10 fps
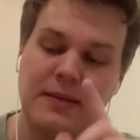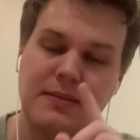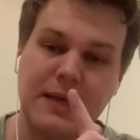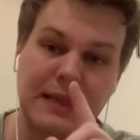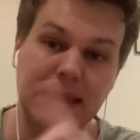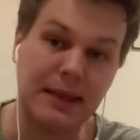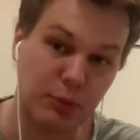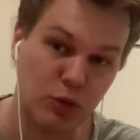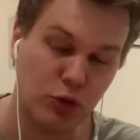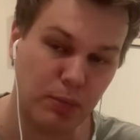the
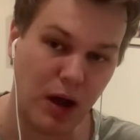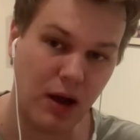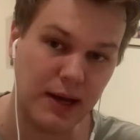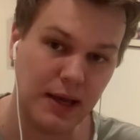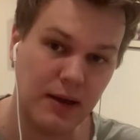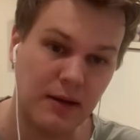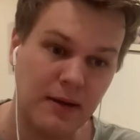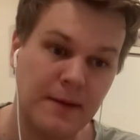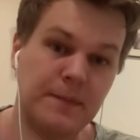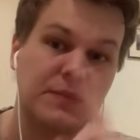Liberal Party,
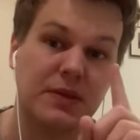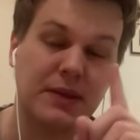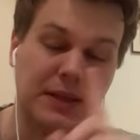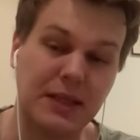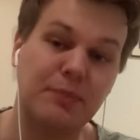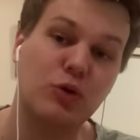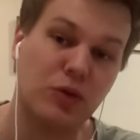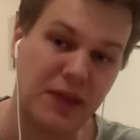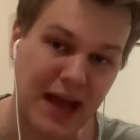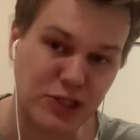the
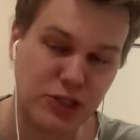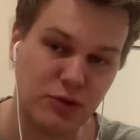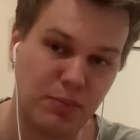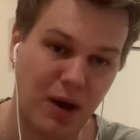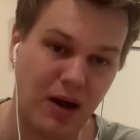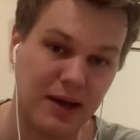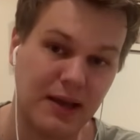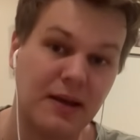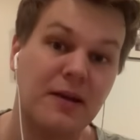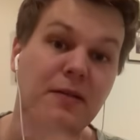Liberal National
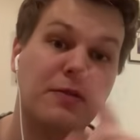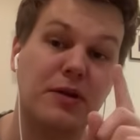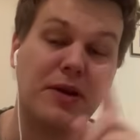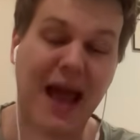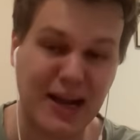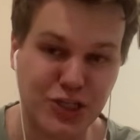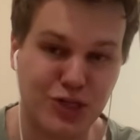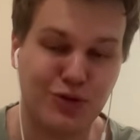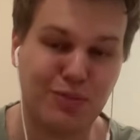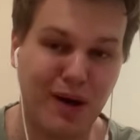Party, the
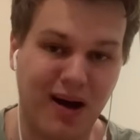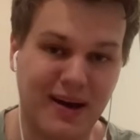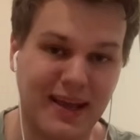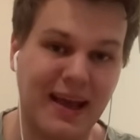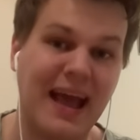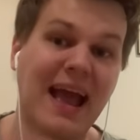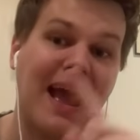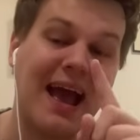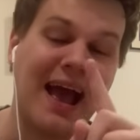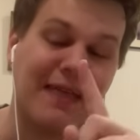National Party,
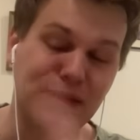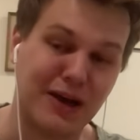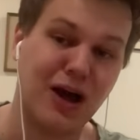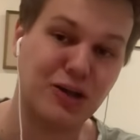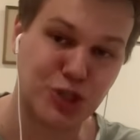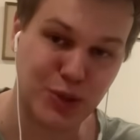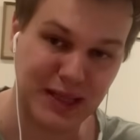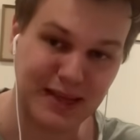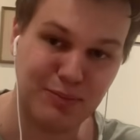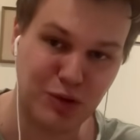and the
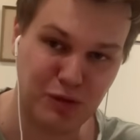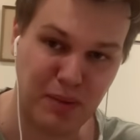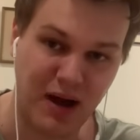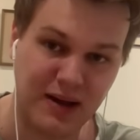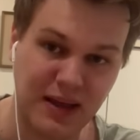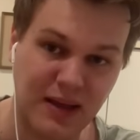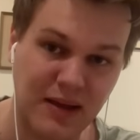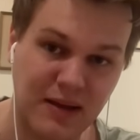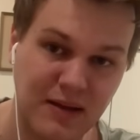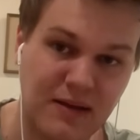Country Liberal Party.
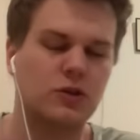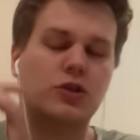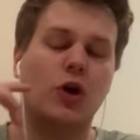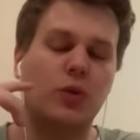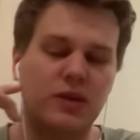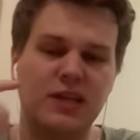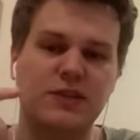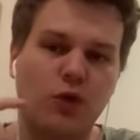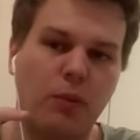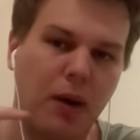So these
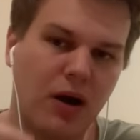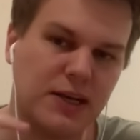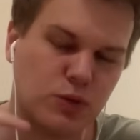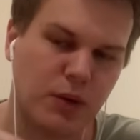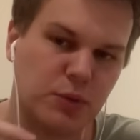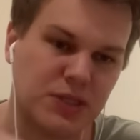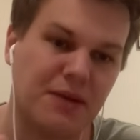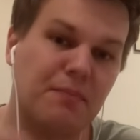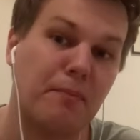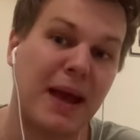4 parties
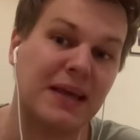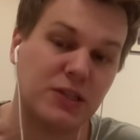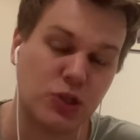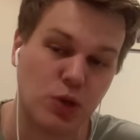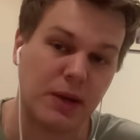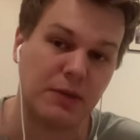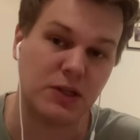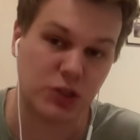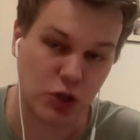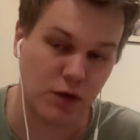represent mainstream
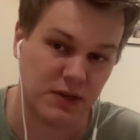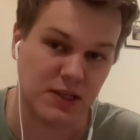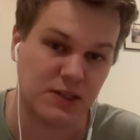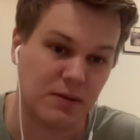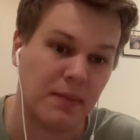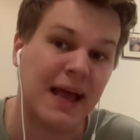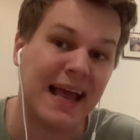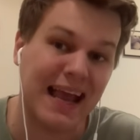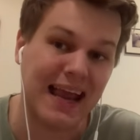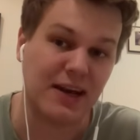conservatism
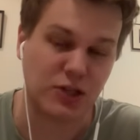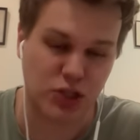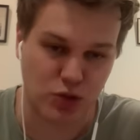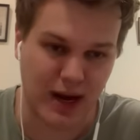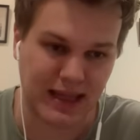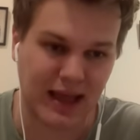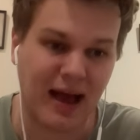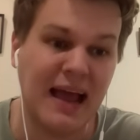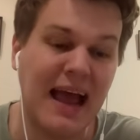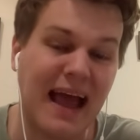in Australia,
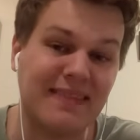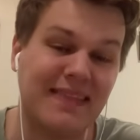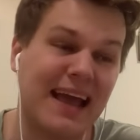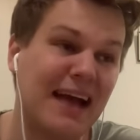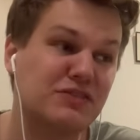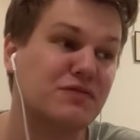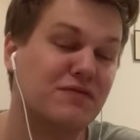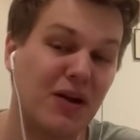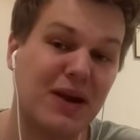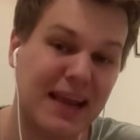and they have some
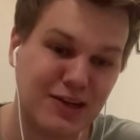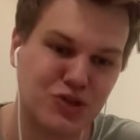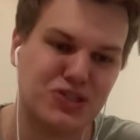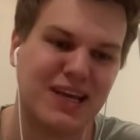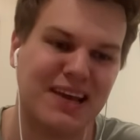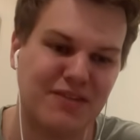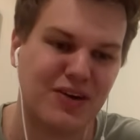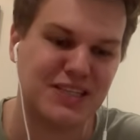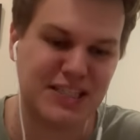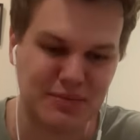very interesting and
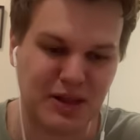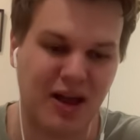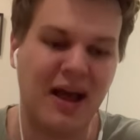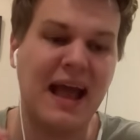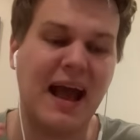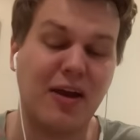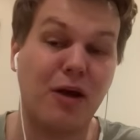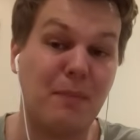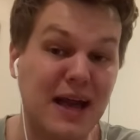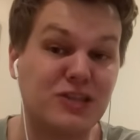very similar, and I
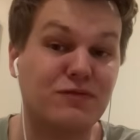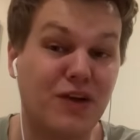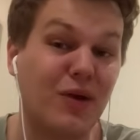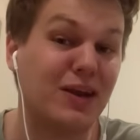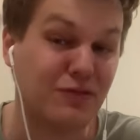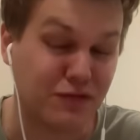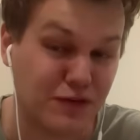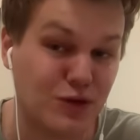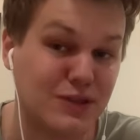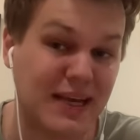imagine very
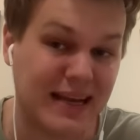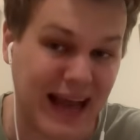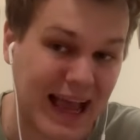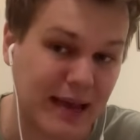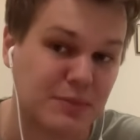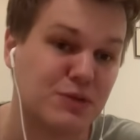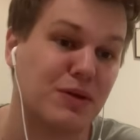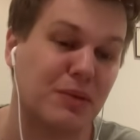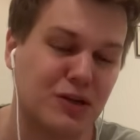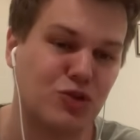confusing names, but
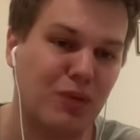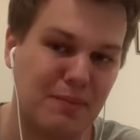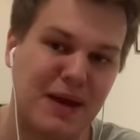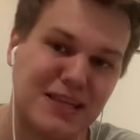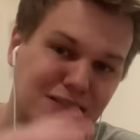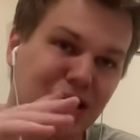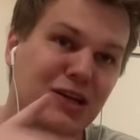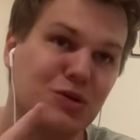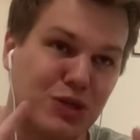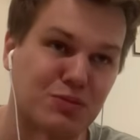I'm going to do my best
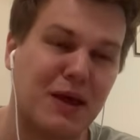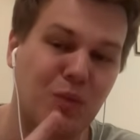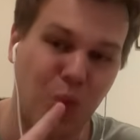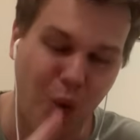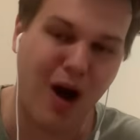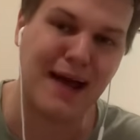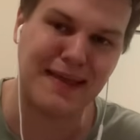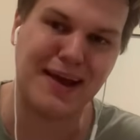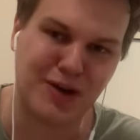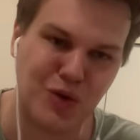to explain why
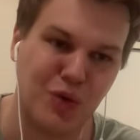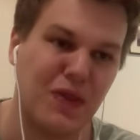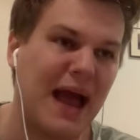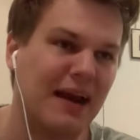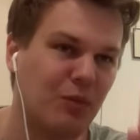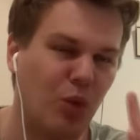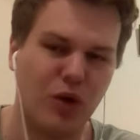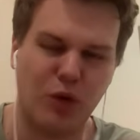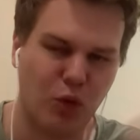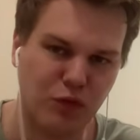they are called that and
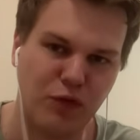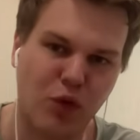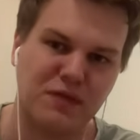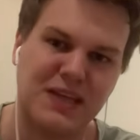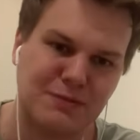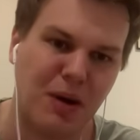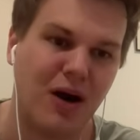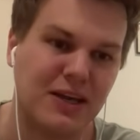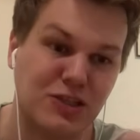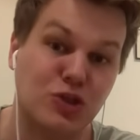what all 4 of these
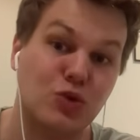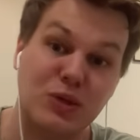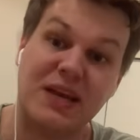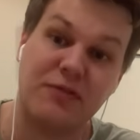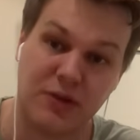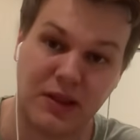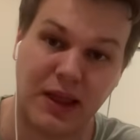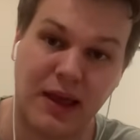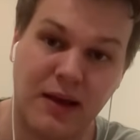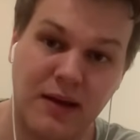parties do differently.